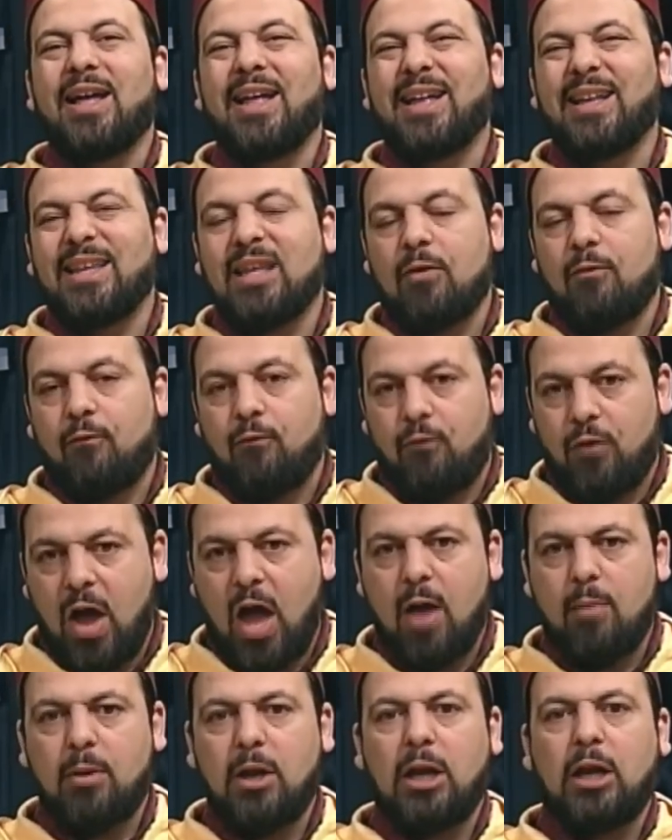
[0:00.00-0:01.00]
uh, the
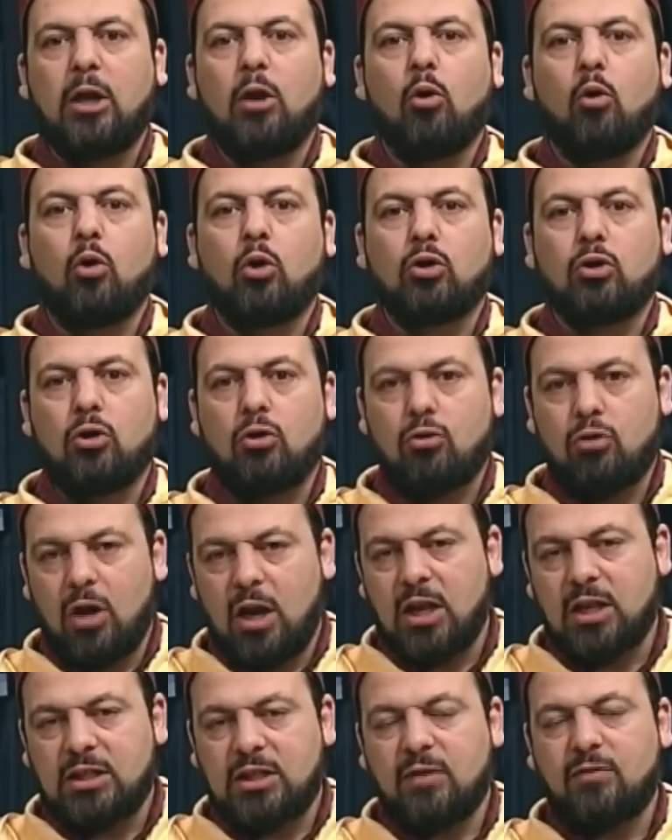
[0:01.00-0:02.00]
family or the
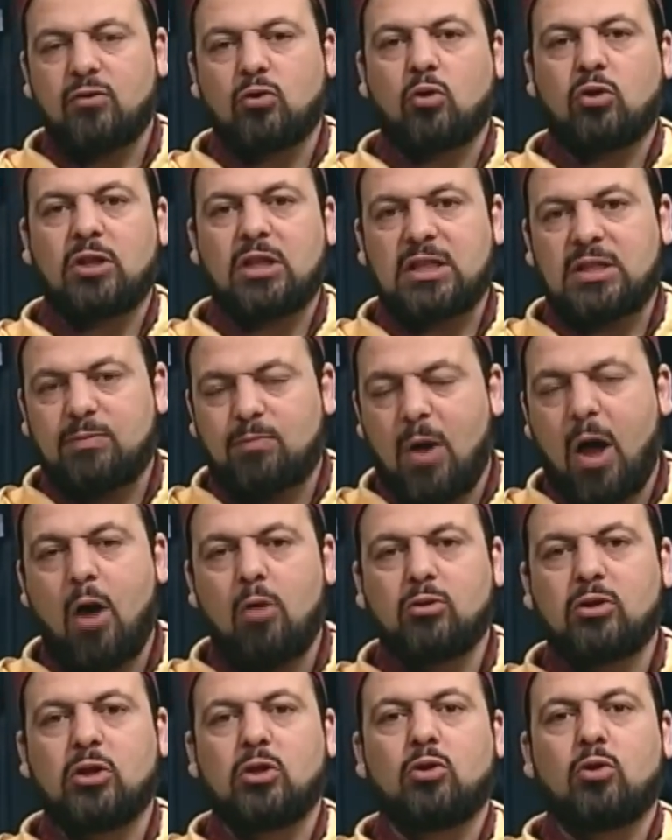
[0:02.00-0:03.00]
relatives or the
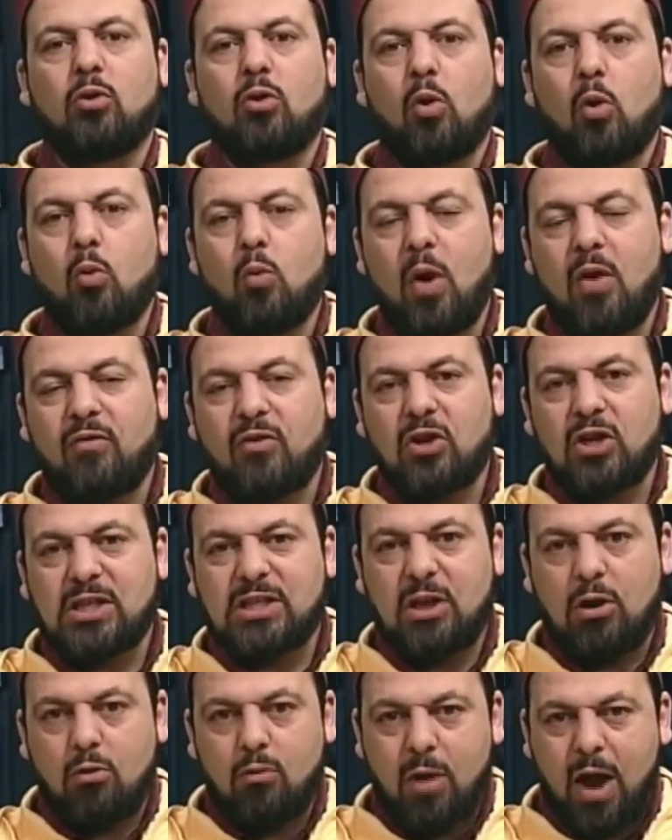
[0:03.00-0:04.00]
spouses or whoever
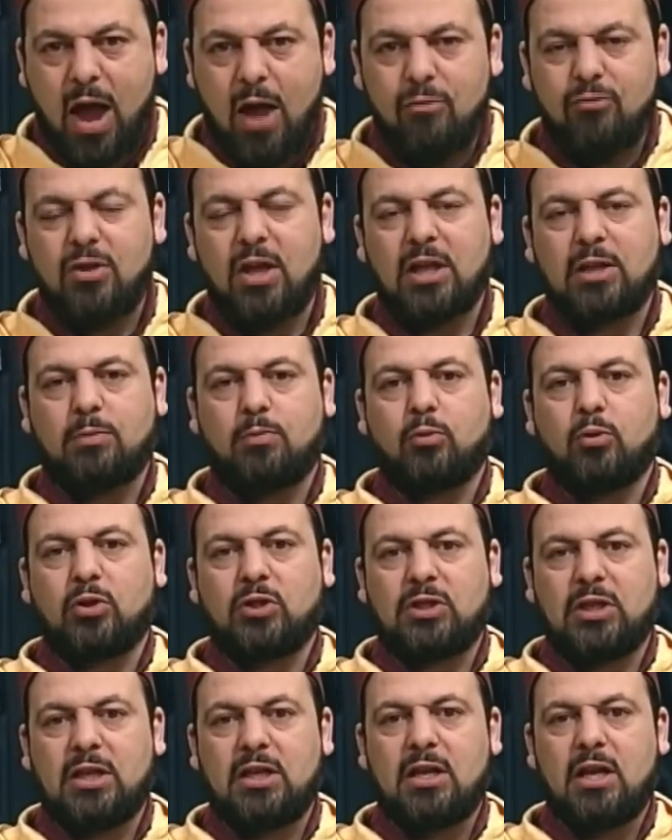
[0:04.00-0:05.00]
is around that
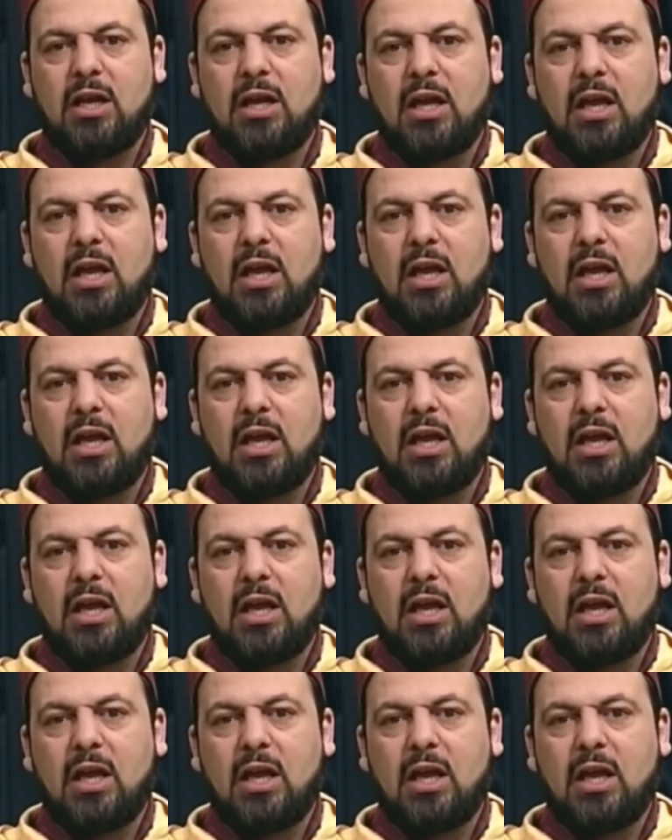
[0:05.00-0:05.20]
person